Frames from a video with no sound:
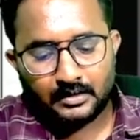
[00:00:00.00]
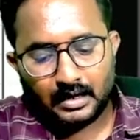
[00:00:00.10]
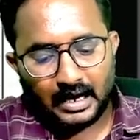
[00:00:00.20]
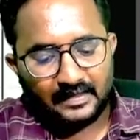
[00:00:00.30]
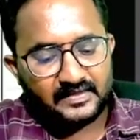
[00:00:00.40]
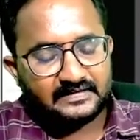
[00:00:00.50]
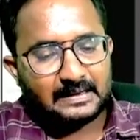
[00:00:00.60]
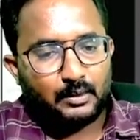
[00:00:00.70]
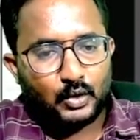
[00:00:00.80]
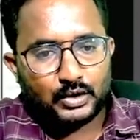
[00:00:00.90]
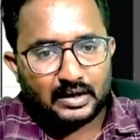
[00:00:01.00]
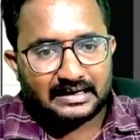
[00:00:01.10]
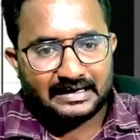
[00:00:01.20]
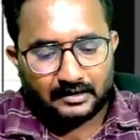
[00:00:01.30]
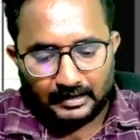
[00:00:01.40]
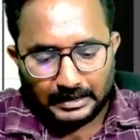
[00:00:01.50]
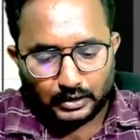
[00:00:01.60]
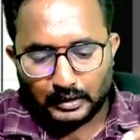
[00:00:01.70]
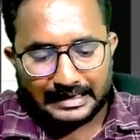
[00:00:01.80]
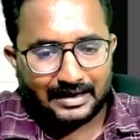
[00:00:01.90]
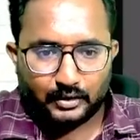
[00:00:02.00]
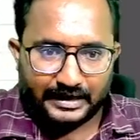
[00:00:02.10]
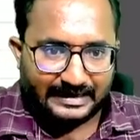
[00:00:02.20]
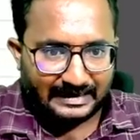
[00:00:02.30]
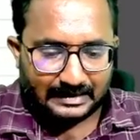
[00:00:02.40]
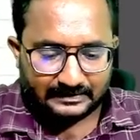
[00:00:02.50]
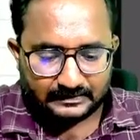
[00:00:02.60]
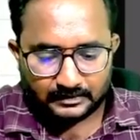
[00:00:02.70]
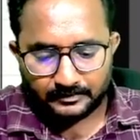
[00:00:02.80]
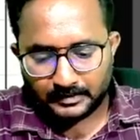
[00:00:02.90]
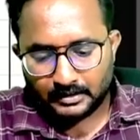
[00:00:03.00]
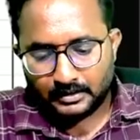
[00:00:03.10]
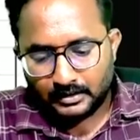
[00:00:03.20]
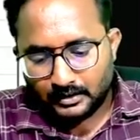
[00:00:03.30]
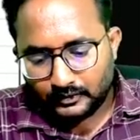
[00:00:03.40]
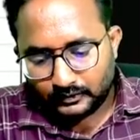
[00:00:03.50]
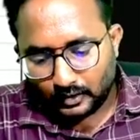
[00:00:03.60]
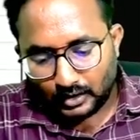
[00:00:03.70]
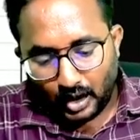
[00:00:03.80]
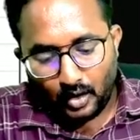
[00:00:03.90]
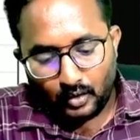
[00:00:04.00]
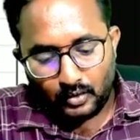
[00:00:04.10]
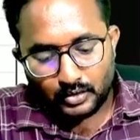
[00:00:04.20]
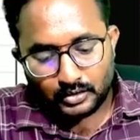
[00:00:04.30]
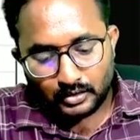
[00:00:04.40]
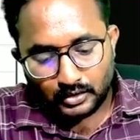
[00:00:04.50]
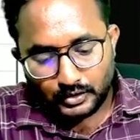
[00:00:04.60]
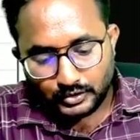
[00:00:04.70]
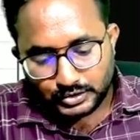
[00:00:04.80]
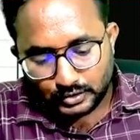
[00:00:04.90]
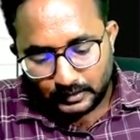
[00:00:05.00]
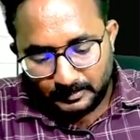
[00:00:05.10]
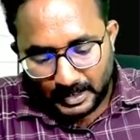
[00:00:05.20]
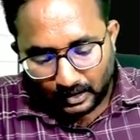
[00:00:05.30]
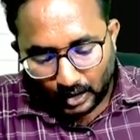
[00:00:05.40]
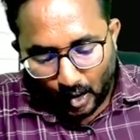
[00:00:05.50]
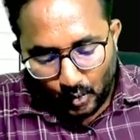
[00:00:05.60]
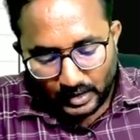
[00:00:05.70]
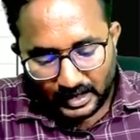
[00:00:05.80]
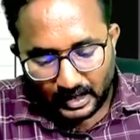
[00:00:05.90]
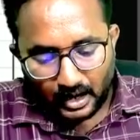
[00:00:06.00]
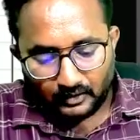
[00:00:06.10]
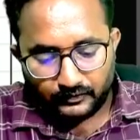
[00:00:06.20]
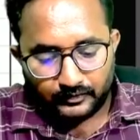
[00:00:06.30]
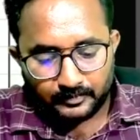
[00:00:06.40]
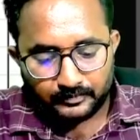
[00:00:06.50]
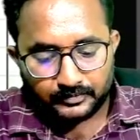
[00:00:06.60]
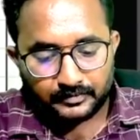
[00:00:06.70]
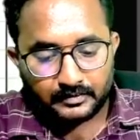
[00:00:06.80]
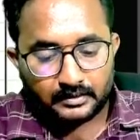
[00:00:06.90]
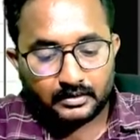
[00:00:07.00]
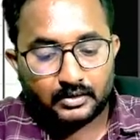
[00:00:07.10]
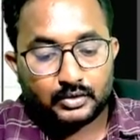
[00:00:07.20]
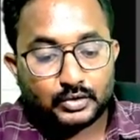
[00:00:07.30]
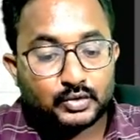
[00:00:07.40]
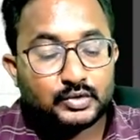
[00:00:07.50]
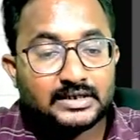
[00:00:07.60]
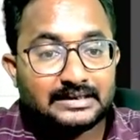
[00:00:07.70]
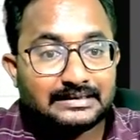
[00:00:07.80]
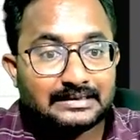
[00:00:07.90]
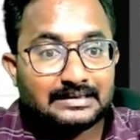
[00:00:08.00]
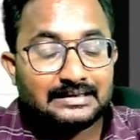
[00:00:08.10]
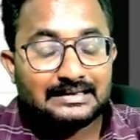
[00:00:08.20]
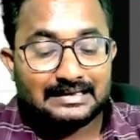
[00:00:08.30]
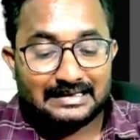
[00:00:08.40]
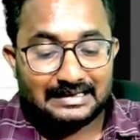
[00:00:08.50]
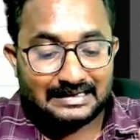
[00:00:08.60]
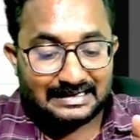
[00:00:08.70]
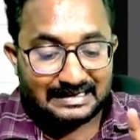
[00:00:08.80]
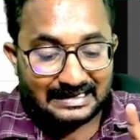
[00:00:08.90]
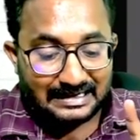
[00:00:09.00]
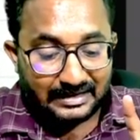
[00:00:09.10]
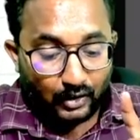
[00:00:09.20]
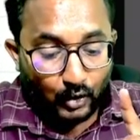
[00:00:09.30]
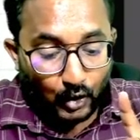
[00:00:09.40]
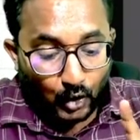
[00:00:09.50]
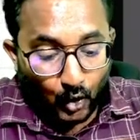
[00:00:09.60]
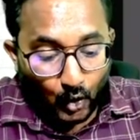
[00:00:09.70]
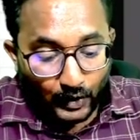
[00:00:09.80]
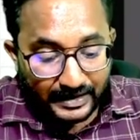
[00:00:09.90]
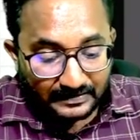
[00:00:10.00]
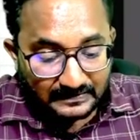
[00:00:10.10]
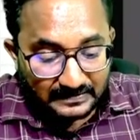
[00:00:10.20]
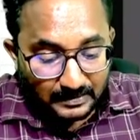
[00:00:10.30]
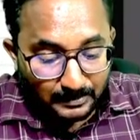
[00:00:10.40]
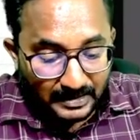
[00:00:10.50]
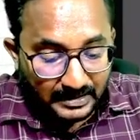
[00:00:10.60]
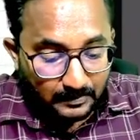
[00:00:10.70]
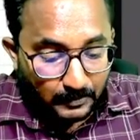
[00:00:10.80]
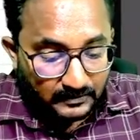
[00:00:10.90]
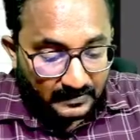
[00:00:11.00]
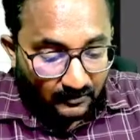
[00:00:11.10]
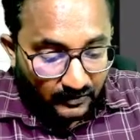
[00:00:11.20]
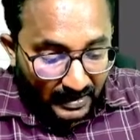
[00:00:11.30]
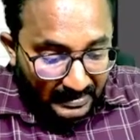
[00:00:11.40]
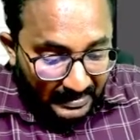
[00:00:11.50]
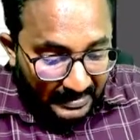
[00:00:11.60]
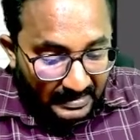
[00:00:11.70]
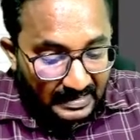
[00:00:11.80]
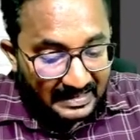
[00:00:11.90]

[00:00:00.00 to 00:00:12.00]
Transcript: On this amount you are required to calculate interest. So now you should be rounded off to that lowest multiples of 100.